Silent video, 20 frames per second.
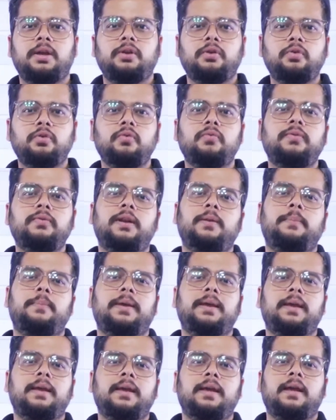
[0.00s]
You will
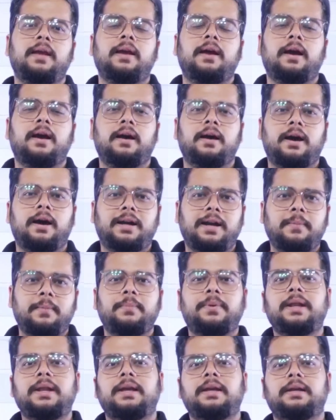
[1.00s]
be
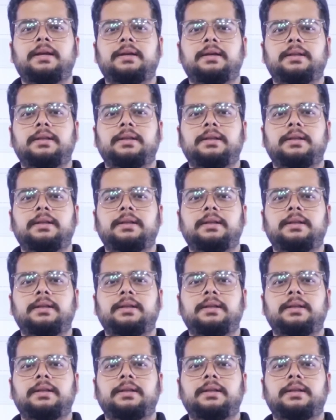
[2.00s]
attempting